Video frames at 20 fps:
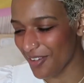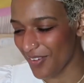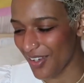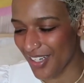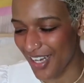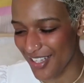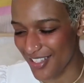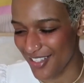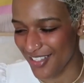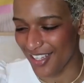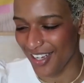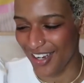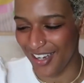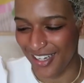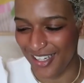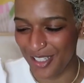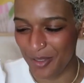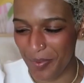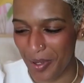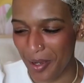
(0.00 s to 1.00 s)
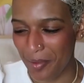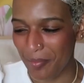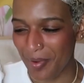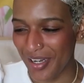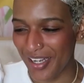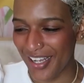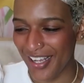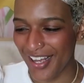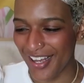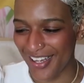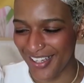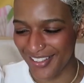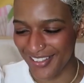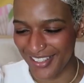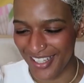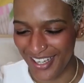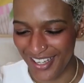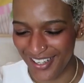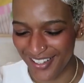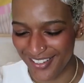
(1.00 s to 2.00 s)
of unnecessary to spend money on
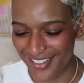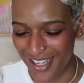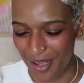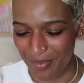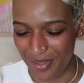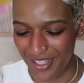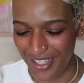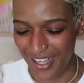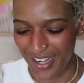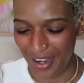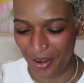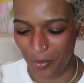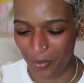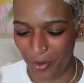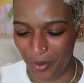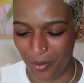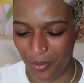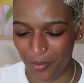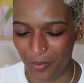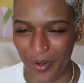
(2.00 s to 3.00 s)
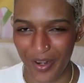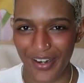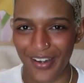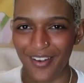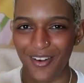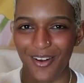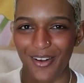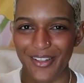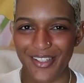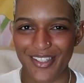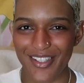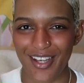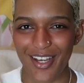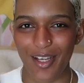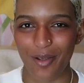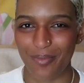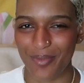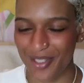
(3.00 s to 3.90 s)
something that I won't wear all the time.